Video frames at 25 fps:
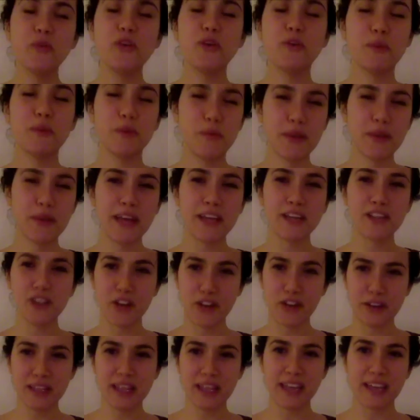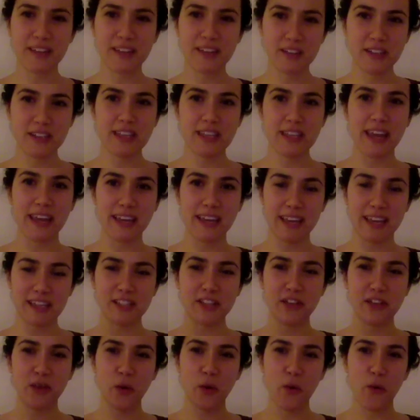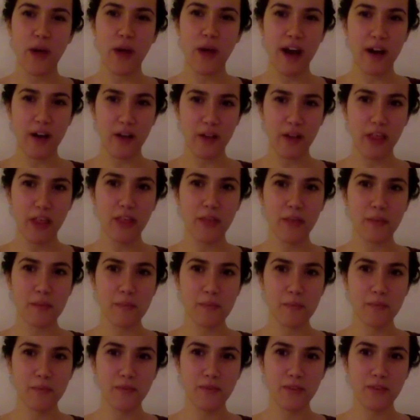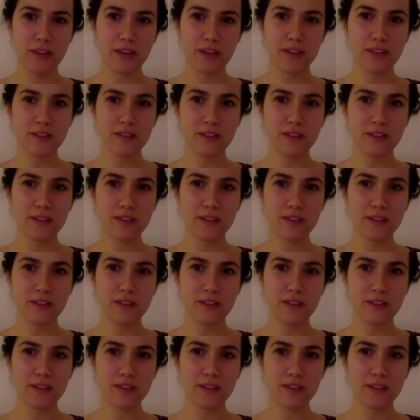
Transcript: You mean when I started like getting into the whole health field?